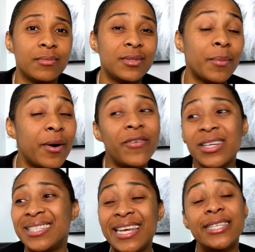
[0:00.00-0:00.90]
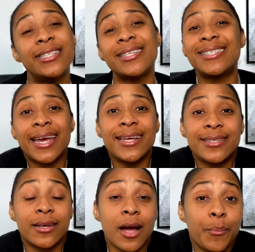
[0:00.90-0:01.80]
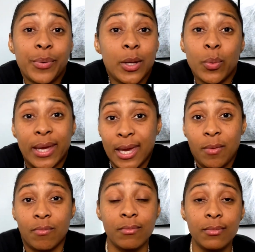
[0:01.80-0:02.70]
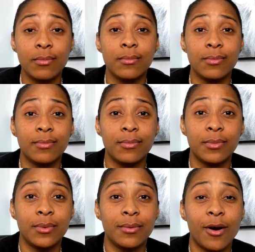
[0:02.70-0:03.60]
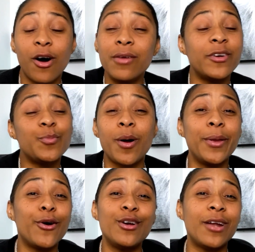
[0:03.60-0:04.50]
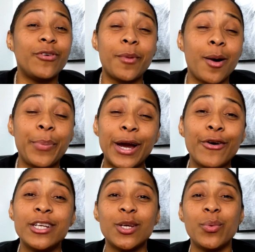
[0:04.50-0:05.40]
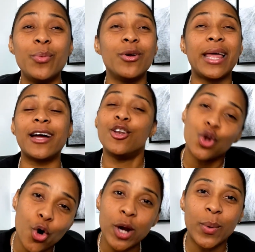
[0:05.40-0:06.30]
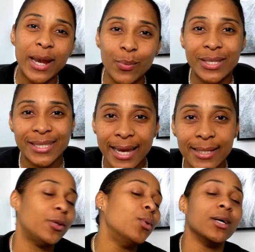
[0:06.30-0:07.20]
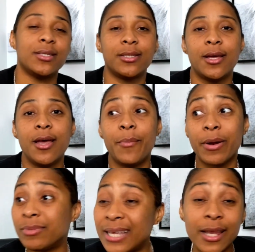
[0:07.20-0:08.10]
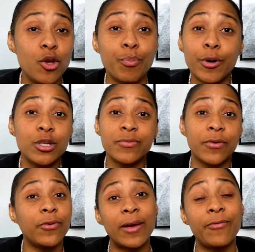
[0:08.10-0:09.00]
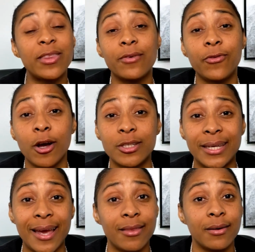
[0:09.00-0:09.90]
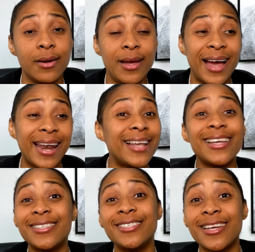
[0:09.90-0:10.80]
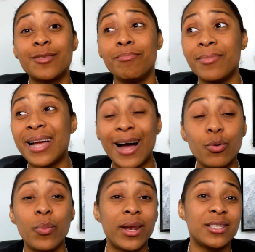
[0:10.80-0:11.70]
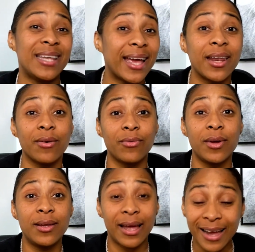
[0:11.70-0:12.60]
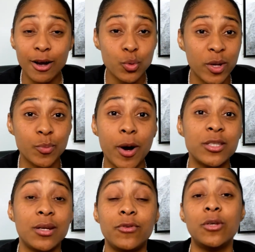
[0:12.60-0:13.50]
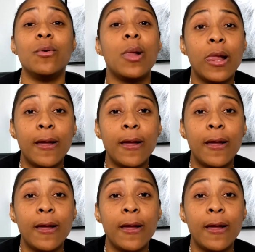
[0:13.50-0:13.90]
Some of us need to just change the company we keep. All of us probably heard that from our parents, and we were like annoyed when they would say it to us. But I'm telling you, birds of a feather flock together, and that doesn't just count when it's negative. That counts when it's positive too.